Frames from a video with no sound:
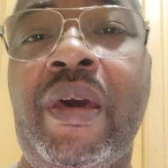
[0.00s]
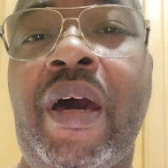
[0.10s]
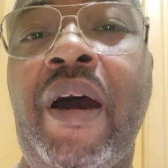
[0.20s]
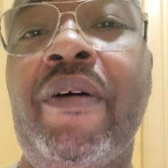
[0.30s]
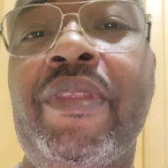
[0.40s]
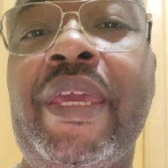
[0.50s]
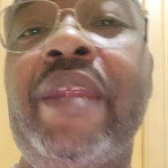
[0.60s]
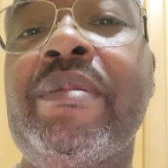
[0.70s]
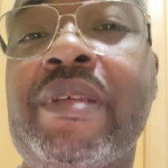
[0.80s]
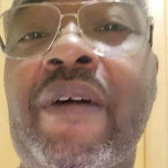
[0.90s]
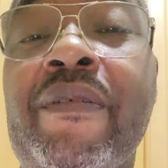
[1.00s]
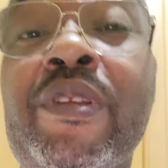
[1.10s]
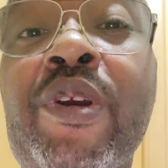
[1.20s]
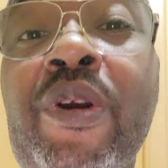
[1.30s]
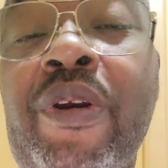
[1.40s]
how they
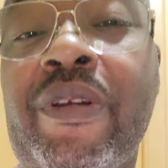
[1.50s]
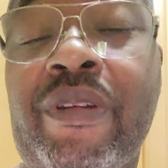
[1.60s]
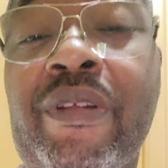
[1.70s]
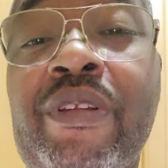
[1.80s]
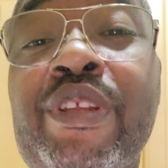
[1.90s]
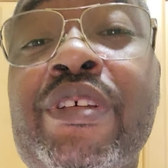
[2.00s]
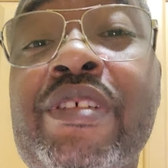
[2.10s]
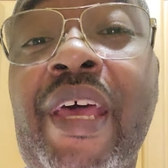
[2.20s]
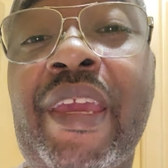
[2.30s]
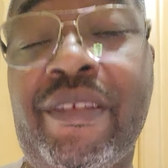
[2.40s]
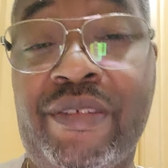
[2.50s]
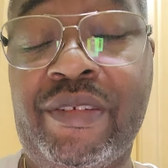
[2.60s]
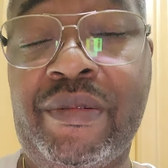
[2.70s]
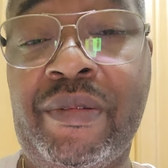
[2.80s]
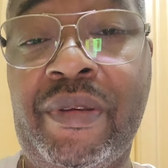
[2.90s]
themselves turn to
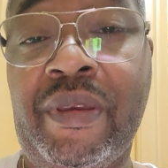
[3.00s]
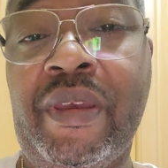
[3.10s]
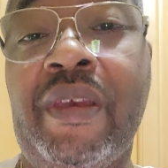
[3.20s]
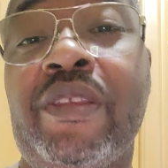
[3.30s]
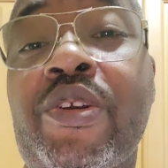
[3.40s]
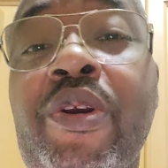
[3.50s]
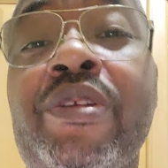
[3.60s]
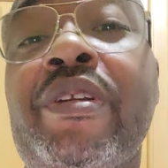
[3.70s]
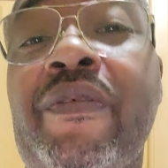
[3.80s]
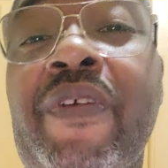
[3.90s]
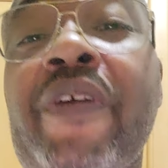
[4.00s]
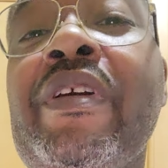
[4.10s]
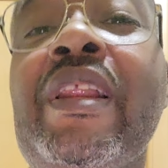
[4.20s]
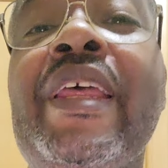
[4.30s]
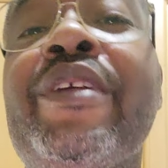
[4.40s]
science, turn to the
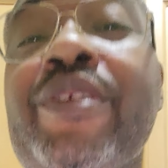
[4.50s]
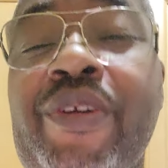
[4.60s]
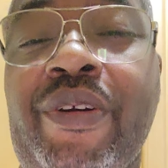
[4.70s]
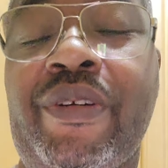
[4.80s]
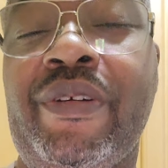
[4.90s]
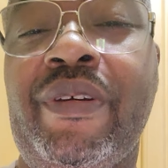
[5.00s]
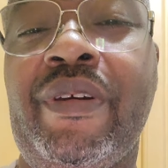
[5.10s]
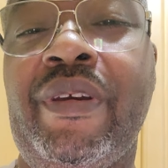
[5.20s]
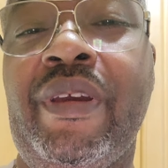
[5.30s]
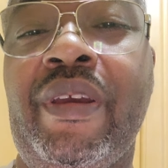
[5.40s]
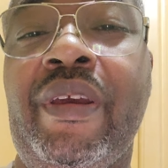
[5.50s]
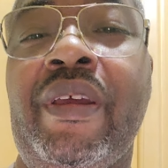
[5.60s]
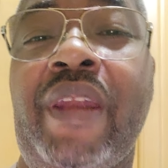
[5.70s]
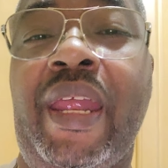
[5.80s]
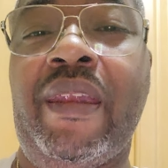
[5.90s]
very literature
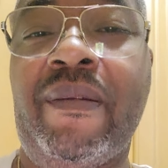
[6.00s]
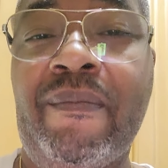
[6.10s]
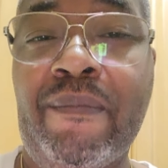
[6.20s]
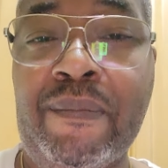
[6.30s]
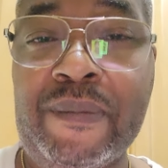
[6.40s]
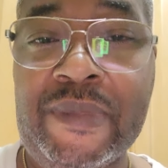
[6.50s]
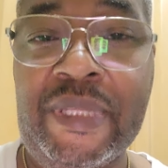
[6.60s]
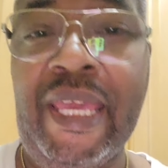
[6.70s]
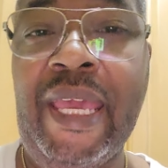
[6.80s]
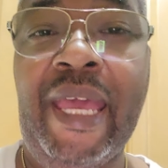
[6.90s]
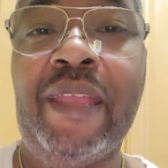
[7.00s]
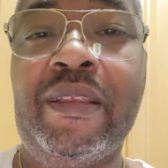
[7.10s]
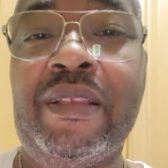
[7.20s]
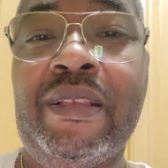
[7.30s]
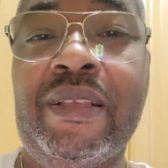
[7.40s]
that they
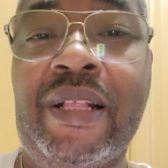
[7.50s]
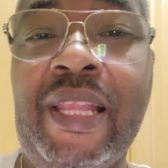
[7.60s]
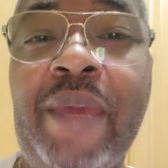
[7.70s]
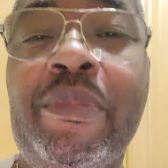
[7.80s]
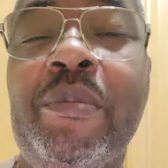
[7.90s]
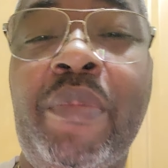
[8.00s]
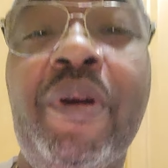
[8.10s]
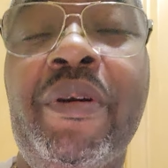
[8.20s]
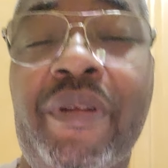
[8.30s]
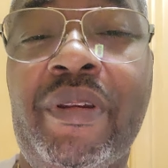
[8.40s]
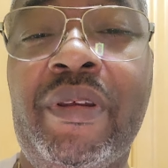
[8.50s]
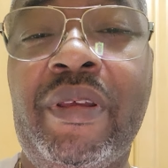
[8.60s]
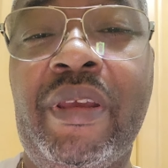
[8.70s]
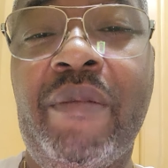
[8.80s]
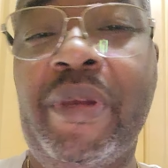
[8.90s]
had claimed to burn,
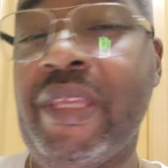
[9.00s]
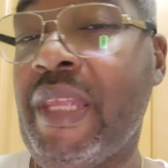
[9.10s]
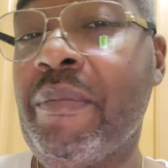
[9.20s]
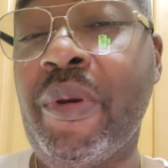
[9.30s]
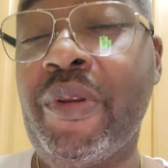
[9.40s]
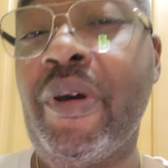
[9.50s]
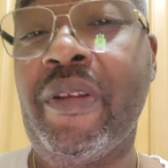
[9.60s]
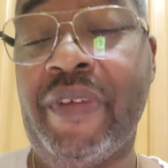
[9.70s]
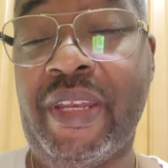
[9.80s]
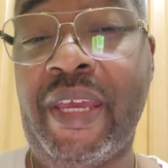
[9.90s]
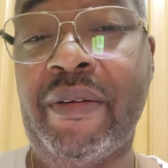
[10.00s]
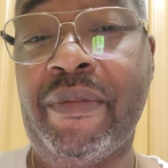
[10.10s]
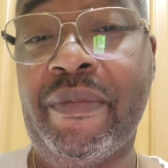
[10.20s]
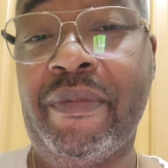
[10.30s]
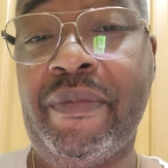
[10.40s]
but they didn't burn all of it now.